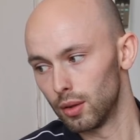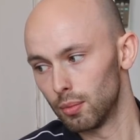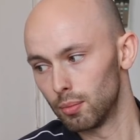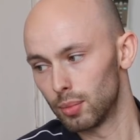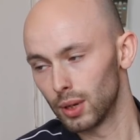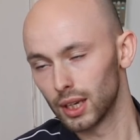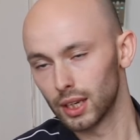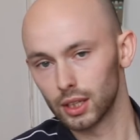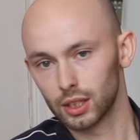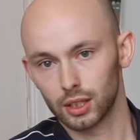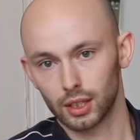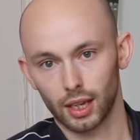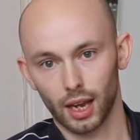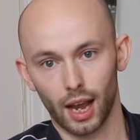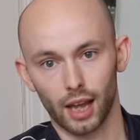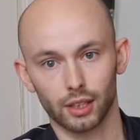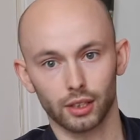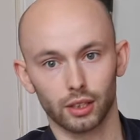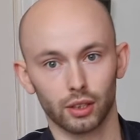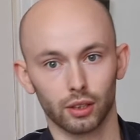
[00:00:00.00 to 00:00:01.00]
biggest
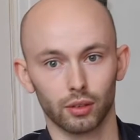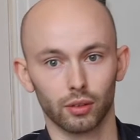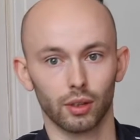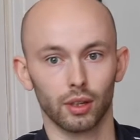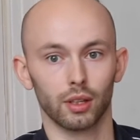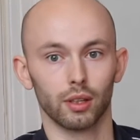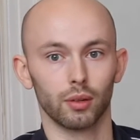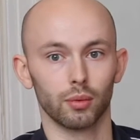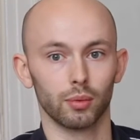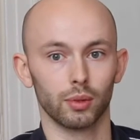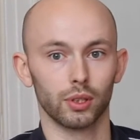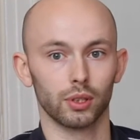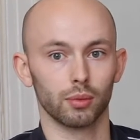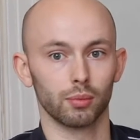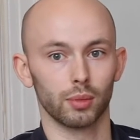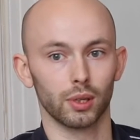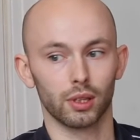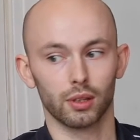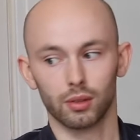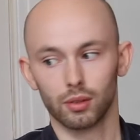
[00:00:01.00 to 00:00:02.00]
category that should
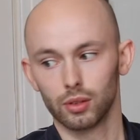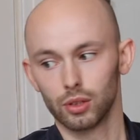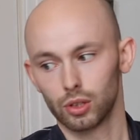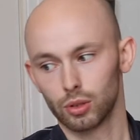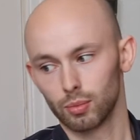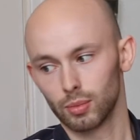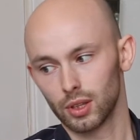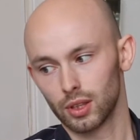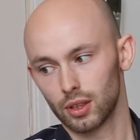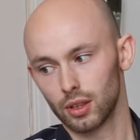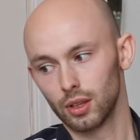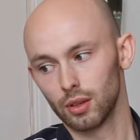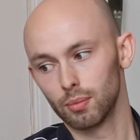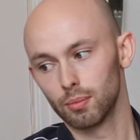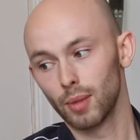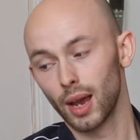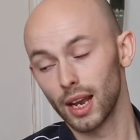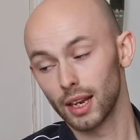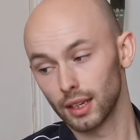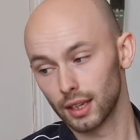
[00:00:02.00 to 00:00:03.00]
be the
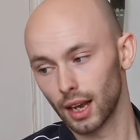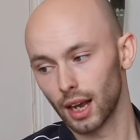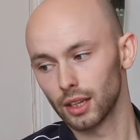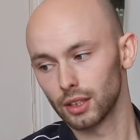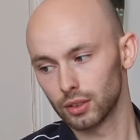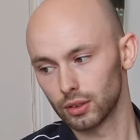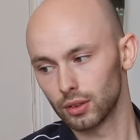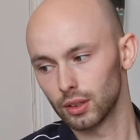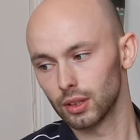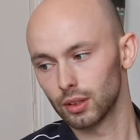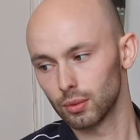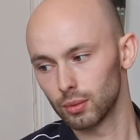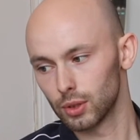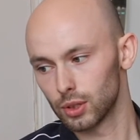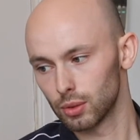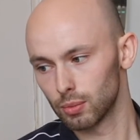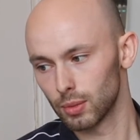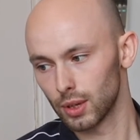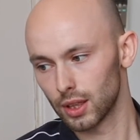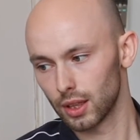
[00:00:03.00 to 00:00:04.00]
main category that we
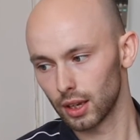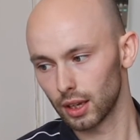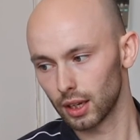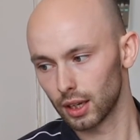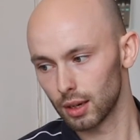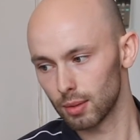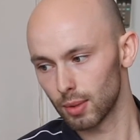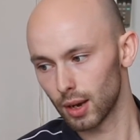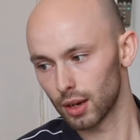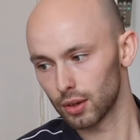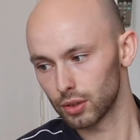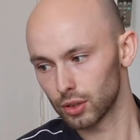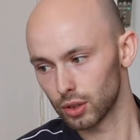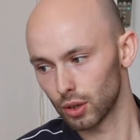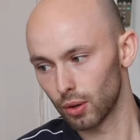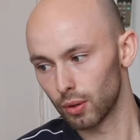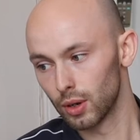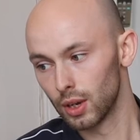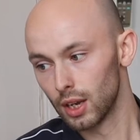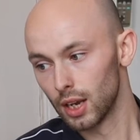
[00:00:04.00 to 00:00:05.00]
should be thinking about.
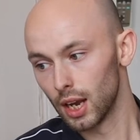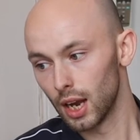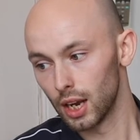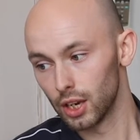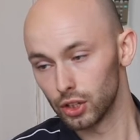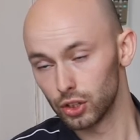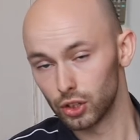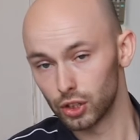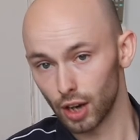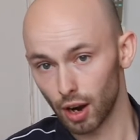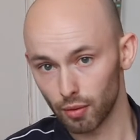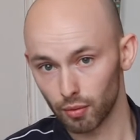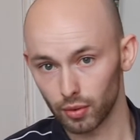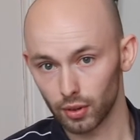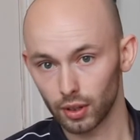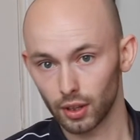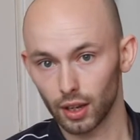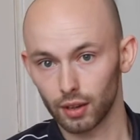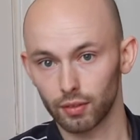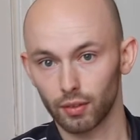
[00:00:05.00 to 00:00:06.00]
So as
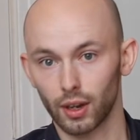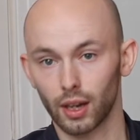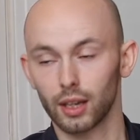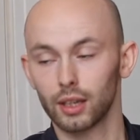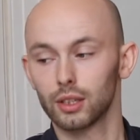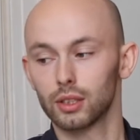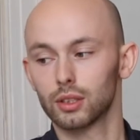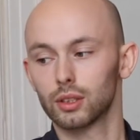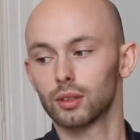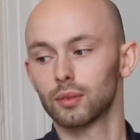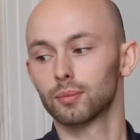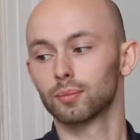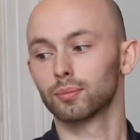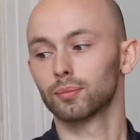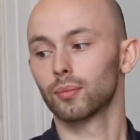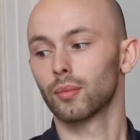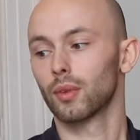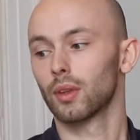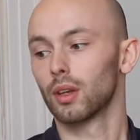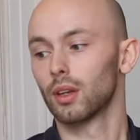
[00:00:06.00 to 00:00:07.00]
general advice,
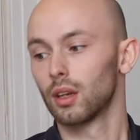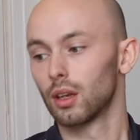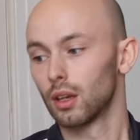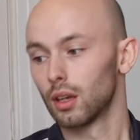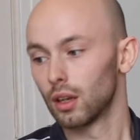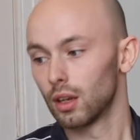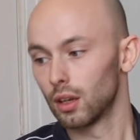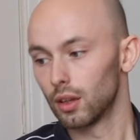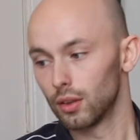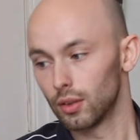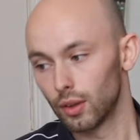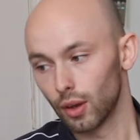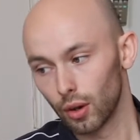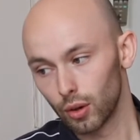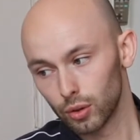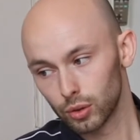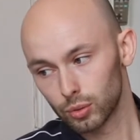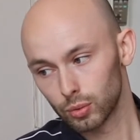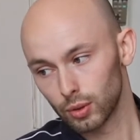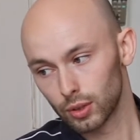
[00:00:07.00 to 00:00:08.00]

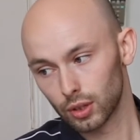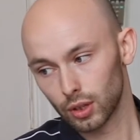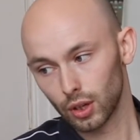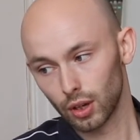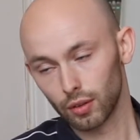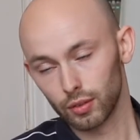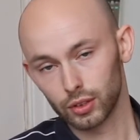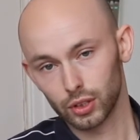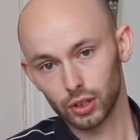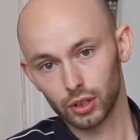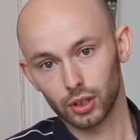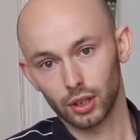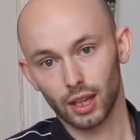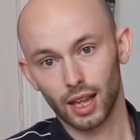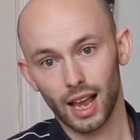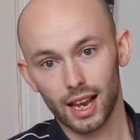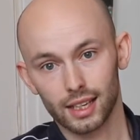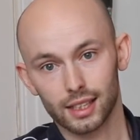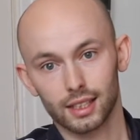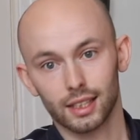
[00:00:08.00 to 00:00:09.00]
those with curvatures
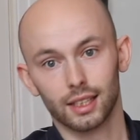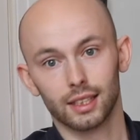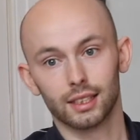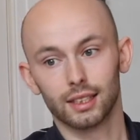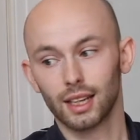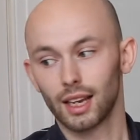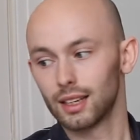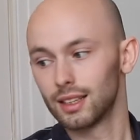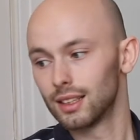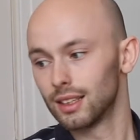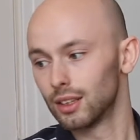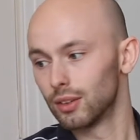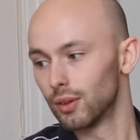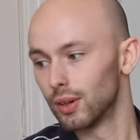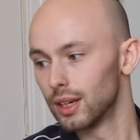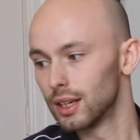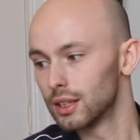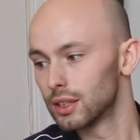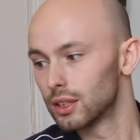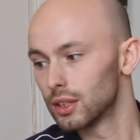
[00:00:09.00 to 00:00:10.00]
less than 10
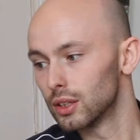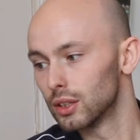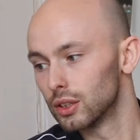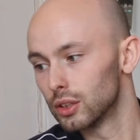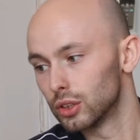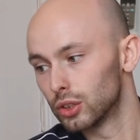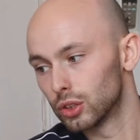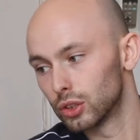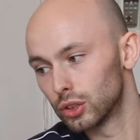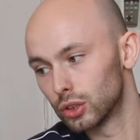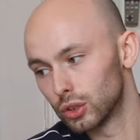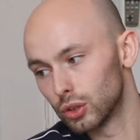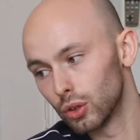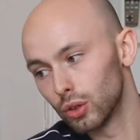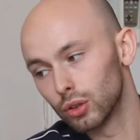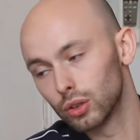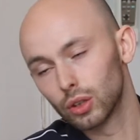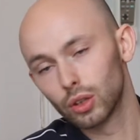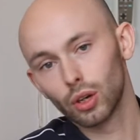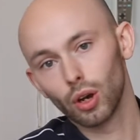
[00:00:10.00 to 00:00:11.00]
degrees
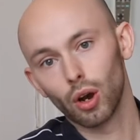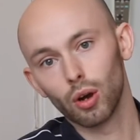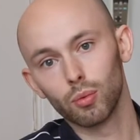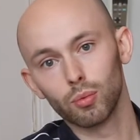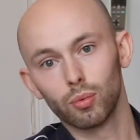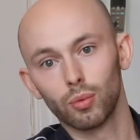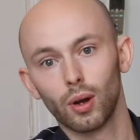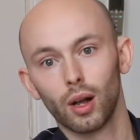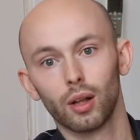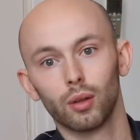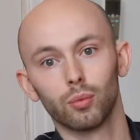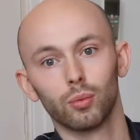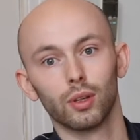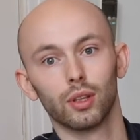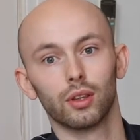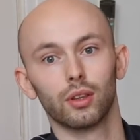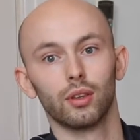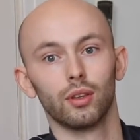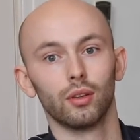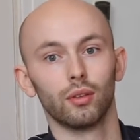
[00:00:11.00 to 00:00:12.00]
should cope well
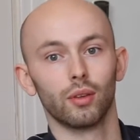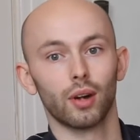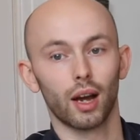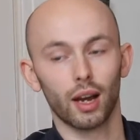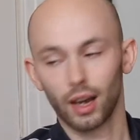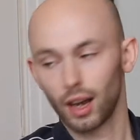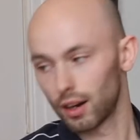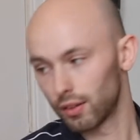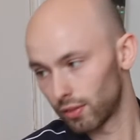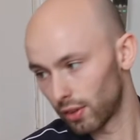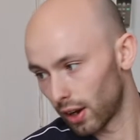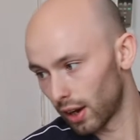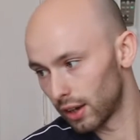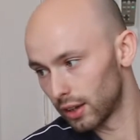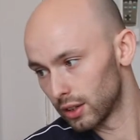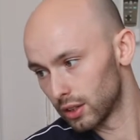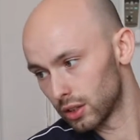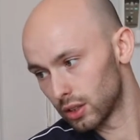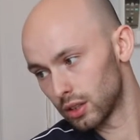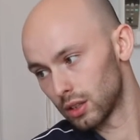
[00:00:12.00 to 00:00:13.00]
with the right
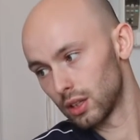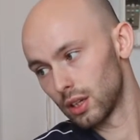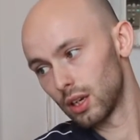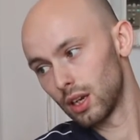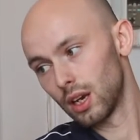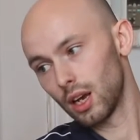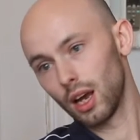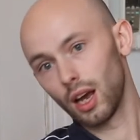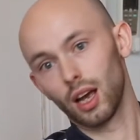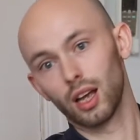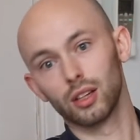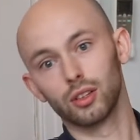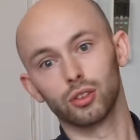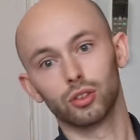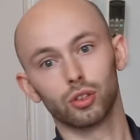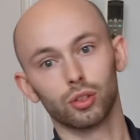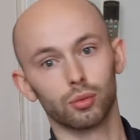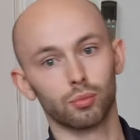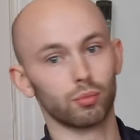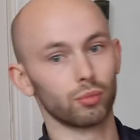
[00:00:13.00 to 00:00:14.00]
advice and
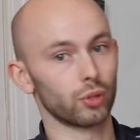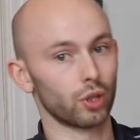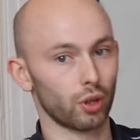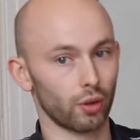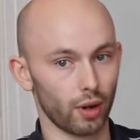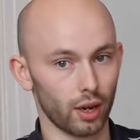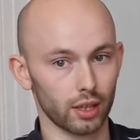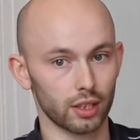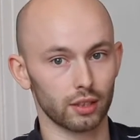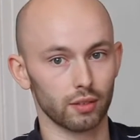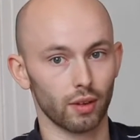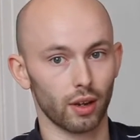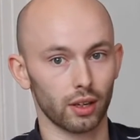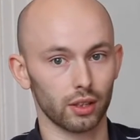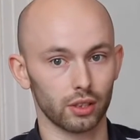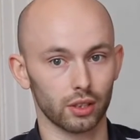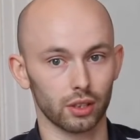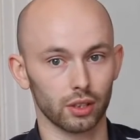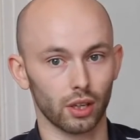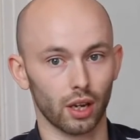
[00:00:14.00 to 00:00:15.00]
some corrective
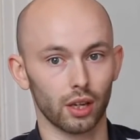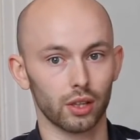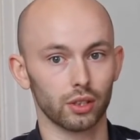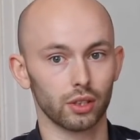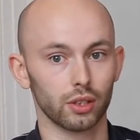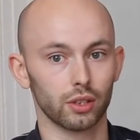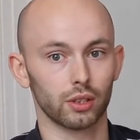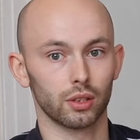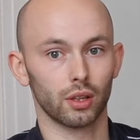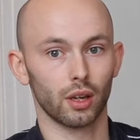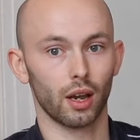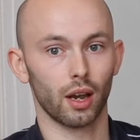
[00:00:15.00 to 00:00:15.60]
exercises.